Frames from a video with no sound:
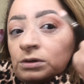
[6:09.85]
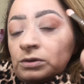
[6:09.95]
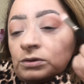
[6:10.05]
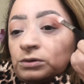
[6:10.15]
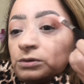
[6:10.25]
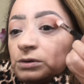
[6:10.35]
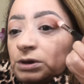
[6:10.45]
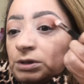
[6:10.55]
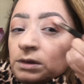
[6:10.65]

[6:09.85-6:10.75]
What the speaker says: the crease.